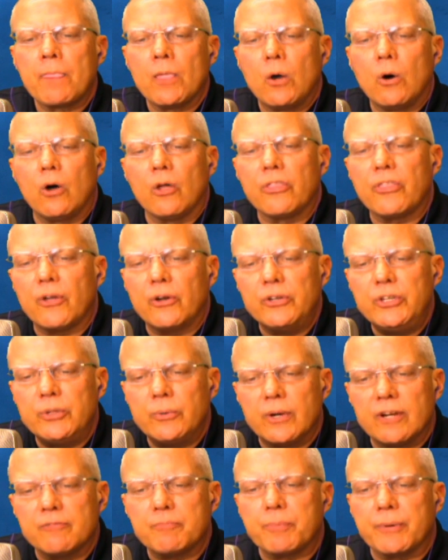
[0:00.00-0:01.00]
Although you
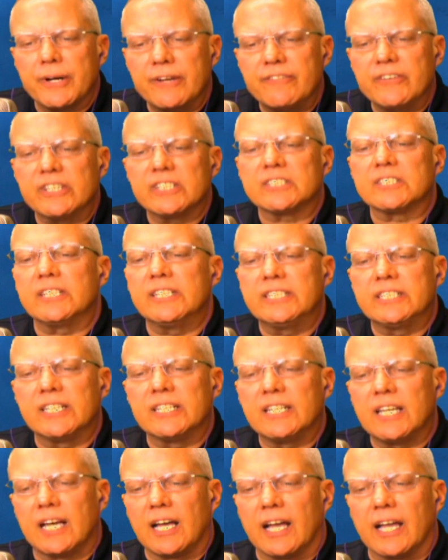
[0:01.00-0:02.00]
have previously
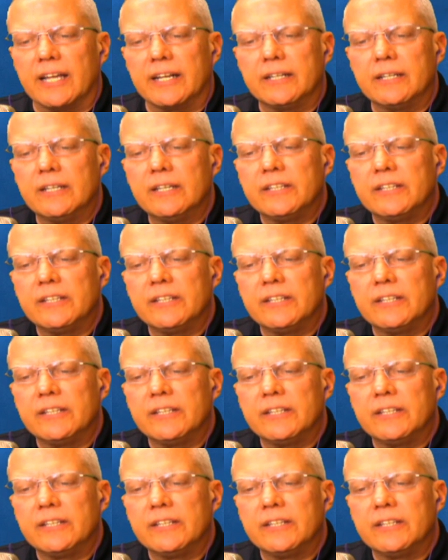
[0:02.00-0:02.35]
denied